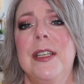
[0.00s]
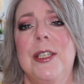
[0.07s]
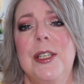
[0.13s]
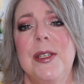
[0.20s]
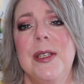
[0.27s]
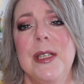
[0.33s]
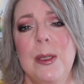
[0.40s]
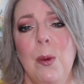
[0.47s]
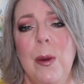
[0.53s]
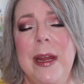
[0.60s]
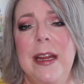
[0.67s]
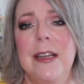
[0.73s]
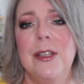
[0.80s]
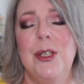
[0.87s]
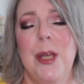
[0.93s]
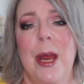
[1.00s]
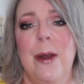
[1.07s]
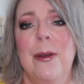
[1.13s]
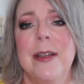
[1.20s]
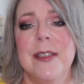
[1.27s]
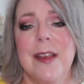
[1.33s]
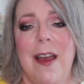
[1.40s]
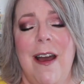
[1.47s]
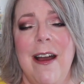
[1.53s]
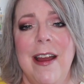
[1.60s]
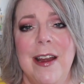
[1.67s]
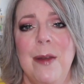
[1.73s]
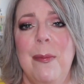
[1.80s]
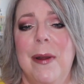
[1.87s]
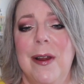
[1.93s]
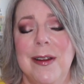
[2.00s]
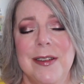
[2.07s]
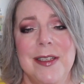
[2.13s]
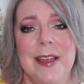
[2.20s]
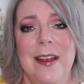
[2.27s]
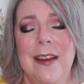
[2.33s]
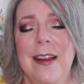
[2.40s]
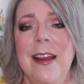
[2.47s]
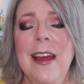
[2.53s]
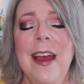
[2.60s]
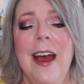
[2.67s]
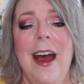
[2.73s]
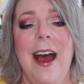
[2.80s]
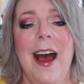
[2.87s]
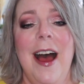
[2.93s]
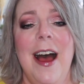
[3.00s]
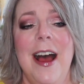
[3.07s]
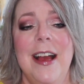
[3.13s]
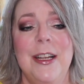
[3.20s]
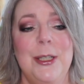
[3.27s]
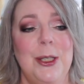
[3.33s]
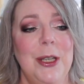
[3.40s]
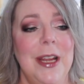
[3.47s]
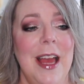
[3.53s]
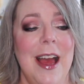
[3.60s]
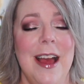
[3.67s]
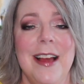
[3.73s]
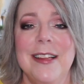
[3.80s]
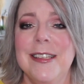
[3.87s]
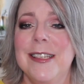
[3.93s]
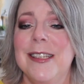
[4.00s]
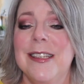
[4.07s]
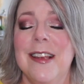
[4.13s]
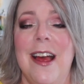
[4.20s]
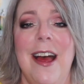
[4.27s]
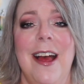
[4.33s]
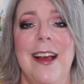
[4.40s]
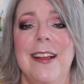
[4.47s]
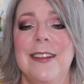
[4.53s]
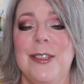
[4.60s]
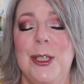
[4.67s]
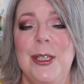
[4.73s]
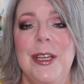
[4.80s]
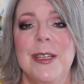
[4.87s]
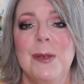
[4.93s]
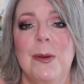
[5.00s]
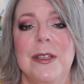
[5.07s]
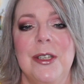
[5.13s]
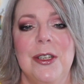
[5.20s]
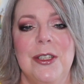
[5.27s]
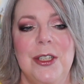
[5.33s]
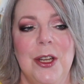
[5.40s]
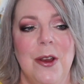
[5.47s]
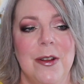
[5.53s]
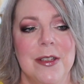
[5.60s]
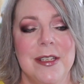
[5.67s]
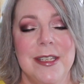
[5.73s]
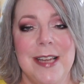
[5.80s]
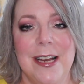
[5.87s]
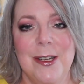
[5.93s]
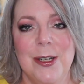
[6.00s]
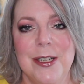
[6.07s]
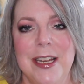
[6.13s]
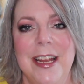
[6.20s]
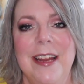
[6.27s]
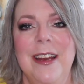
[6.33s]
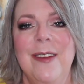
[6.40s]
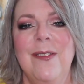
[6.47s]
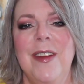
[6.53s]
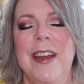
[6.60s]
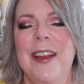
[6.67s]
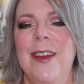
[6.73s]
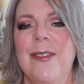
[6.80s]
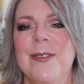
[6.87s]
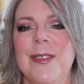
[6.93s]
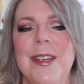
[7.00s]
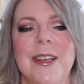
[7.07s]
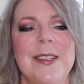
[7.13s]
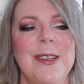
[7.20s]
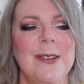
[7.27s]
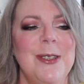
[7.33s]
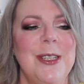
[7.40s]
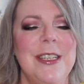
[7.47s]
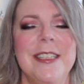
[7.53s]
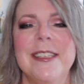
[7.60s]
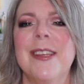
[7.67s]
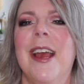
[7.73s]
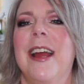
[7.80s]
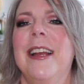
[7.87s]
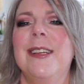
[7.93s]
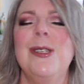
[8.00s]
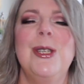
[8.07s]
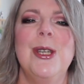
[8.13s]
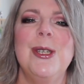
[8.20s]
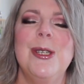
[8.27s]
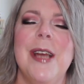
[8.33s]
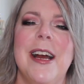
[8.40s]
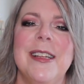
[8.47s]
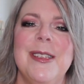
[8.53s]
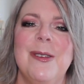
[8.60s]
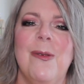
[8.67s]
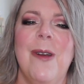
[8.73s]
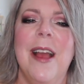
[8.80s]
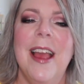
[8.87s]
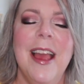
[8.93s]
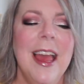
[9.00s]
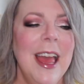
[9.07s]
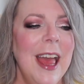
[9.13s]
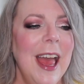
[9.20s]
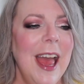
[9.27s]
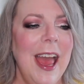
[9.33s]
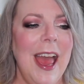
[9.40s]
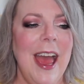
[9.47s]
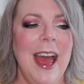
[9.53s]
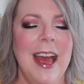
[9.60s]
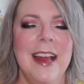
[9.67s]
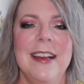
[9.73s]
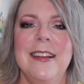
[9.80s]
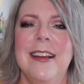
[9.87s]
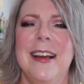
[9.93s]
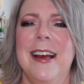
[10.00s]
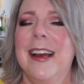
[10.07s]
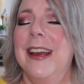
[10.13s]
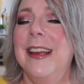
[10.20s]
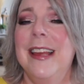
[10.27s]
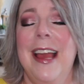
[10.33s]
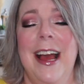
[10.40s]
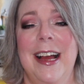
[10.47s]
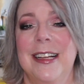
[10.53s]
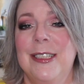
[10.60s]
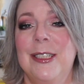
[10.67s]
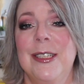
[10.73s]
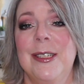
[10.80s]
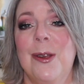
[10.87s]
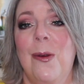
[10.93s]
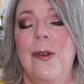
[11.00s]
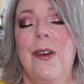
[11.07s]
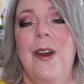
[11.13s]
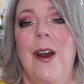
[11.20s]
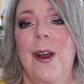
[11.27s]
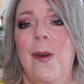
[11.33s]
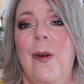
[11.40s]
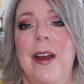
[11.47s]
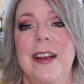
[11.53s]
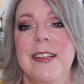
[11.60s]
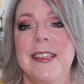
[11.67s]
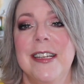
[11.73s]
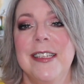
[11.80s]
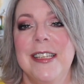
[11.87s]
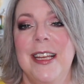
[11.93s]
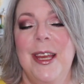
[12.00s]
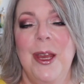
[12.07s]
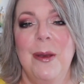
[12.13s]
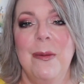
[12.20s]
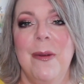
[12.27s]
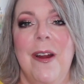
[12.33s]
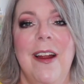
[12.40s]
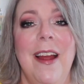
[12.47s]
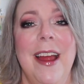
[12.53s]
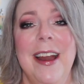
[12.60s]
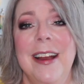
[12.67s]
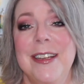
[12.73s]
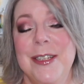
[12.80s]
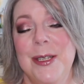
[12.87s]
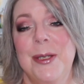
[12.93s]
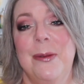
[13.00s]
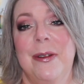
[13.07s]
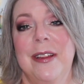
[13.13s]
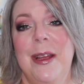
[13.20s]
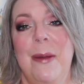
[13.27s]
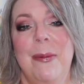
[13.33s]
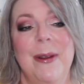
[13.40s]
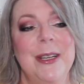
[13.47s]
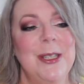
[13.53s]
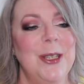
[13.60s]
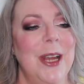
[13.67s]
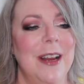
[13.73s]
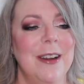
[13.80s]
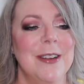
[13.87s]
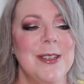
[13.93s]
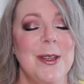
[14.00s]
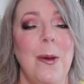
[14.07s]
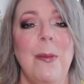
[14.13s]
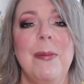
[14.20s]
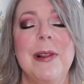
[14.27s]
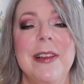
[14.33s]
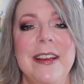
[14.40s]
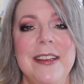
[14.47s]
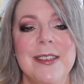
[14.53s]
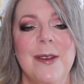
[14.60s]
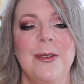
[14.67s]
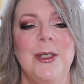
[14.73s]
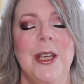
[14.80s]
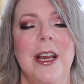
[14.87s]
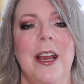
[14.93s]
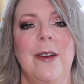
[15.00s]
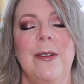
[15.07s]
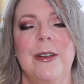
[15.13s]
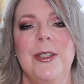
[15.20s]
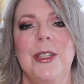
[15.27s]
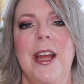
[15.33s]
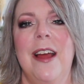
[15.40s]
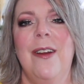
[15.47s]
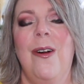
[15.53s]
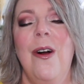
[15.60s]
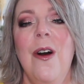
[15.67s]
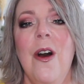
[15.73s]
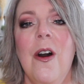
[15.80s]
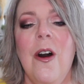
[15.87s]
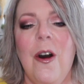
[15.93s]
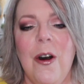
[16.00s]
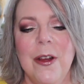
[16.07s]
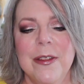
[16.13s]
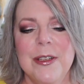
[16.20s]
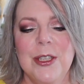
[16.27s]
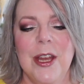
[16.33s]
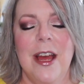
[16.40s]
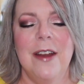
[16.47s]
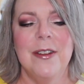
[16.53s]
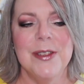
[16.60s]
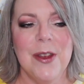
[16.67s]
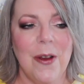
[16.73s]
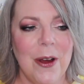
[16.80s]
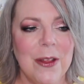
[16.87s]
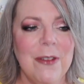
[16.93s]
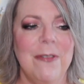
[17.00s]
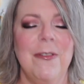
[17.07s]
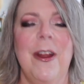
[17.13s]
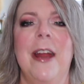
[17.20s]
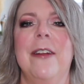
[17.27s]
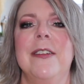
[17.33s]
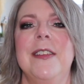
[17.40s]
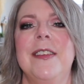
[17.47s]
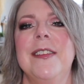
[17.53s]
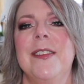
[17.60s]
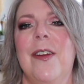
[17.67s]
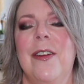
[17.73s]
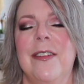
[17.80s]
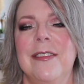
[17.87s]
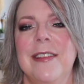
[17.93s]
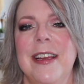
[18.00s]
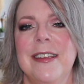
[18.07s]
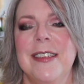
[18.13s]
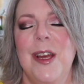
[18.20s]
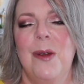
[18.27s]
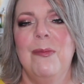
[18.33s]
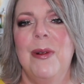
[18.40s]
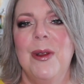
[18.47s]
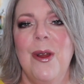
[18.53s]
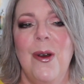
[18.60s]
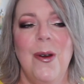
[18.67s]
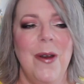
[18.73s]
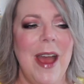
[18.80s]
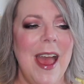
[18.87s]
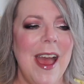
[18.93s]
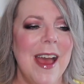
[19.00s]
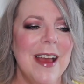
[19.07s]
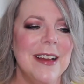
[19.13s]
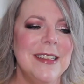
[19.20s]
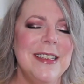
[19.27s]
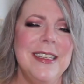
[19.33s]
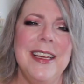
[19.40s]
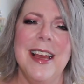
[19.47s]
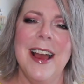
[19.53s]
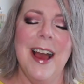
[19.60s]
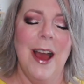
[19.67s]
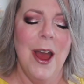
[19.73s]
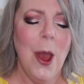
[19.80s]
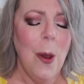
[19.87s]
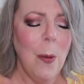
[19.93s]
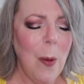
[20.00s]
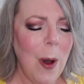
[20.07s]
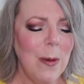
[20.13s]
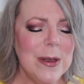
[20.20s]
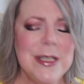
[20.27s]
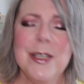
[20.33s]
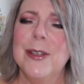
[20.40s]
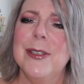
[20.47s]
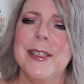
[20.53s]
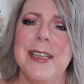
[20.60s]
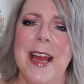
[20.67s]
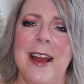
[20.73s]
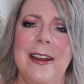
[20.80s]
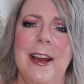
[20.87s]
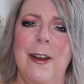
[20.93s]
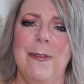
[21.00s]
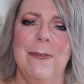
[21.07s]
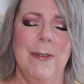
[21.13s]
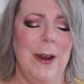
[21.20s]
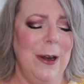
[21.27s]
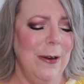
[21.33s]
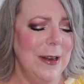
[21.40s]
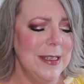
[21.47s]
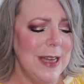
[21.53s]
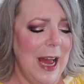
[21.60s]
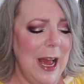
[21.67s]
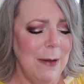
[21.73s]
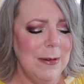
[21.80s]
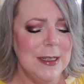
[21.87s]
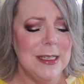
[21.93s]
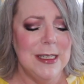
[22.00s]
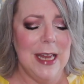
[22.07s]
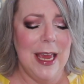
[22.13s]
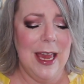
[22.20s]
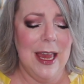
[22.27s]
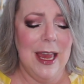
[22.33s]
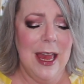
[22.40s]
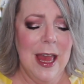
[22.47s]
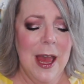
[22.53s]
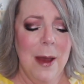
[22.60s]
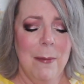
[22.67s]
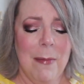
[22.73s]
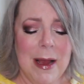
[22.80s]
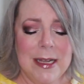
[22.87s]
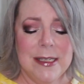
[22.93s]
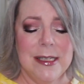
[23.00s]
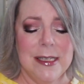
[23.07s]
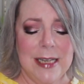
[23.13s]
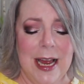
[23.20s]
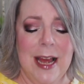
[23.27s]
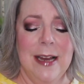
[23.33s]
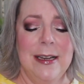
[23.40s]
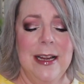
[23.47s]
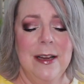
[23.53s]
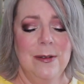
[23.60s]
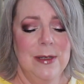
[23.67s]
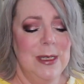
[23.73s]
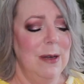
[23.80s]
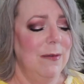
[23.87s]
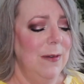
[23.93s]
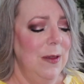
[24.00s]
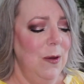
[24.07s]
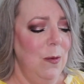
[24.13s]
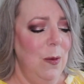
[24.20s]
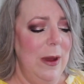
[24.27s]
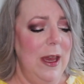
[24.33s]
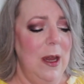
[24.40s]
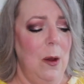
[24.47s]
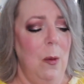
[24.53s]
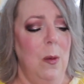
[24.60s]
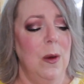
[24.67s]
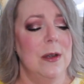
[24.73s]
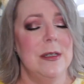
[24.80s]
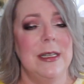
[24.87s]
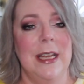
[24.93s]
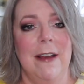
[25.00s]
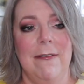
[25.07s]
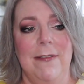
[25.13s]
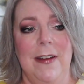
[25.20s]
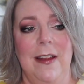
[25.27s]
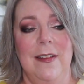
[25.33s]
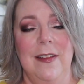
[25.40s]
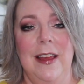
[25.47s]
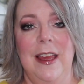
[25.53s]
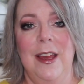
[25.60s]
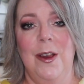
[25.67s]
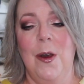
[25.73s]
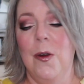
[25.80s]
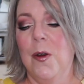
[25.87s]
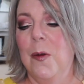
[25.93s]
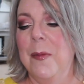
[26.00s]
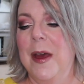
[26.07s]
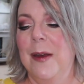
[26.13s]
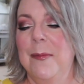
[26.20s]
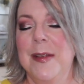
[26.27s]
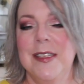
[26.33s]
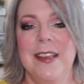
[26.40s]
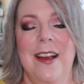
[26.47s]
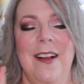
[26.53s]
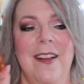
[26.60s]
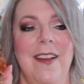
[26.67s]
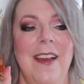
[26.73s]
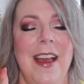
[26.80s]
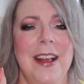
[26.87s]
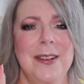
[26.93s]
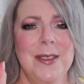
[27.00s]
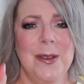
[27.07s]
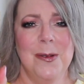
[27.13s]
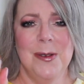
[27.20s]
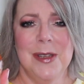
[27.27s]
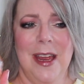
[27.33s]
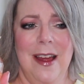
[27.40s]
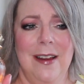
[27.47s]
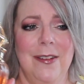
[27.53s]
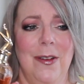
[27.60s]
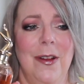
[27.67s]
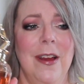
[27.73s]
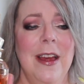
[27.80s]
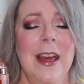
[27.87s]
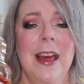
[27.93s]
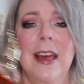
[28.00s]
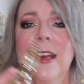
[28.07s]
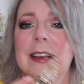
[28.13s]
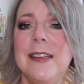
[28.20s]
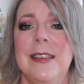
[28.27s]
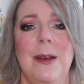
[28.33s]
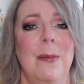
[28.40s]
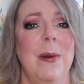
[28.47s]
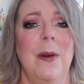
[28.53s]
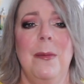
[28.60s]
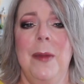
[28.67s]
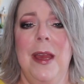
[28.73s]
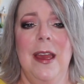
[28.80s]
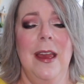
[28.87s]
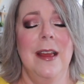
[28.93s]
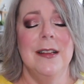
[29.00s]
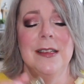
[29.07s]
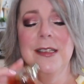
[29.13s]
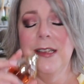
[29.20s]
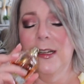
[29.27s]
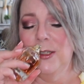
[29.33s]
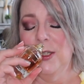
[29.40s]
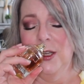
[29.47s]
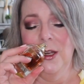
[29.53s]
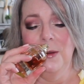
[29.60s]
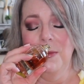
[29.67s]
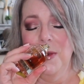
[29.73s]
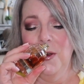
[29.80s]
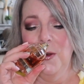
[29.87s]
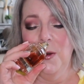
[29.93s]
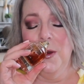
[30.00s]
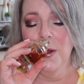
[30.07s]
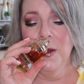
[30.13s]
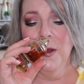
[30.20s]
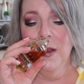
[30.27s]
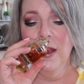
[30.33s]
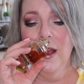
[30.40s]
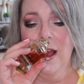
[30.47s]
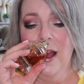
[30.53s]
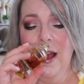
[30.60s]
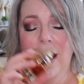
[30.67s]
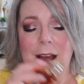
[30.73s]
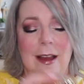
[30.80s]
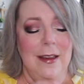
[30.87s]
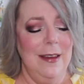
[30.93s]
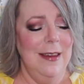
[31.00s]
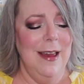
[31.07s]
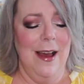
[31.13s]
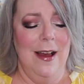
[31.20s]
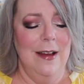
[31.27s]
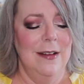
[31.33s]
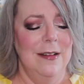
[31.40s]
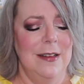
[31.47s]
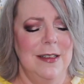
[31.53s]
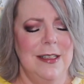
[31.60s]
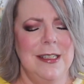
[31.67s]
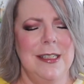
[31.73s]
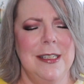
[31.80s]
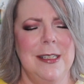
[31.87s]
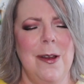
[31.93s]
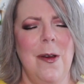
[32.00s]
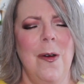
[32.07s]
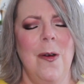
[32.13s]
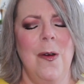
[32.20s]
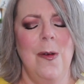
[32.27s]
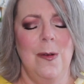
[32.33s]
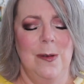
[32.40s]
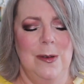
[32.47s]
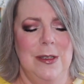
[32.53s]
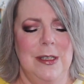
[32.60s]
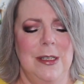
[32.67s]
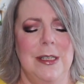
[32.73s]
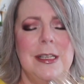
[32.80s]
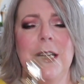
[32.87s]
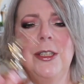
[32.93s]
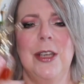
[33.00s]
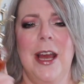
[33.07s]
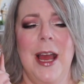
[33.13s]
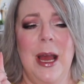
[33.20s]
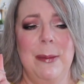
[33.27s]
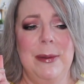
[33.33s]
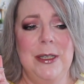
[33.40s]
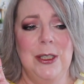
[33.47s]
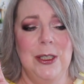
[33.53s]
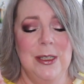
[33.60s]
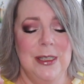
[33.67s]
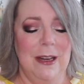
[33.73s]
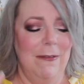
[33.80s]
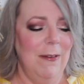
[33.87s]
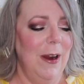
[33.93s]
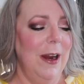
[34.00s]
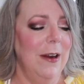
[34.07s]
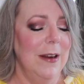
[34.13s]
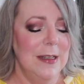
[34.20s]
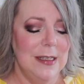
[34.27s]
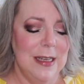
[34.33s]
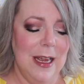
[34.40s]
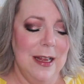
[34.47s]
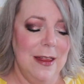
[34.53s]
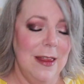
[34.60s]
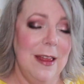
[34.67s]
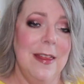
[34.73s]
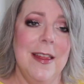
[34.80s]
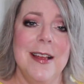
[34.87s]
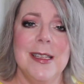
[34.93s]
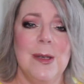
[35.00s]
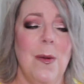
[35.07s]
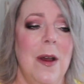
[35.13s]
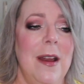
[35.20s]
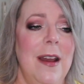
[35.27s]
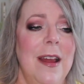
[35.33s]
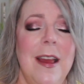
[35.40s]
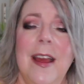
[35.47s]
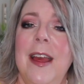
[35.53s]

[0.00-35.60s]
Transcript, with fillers: such a sweet, generous, kind person. Uh, she has, uh, she does what she calls entertaining videos. So she just kind of chit chats away. And uh, yeah, she's got quite a sense of humor and I just really appreciate her. So please go check out her channel. All the channels, all the fragrances are linked down below. And yeah, what was your standout fragrance? I would say my standouts for the week were definitely Coco Mademoiselle and So Scandal because it put me in such a good mood. Uh, yeah, so, such a happy, juicy fragrance. And then this one